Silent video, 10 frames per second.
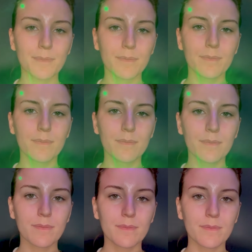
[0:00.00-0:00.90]

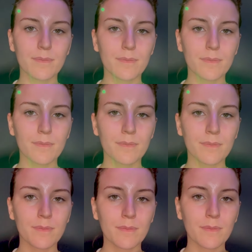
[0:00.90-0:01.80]

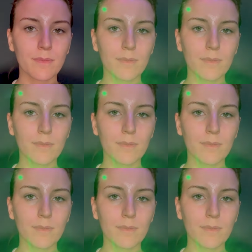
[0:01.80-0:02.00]
No one is speaking in this clip.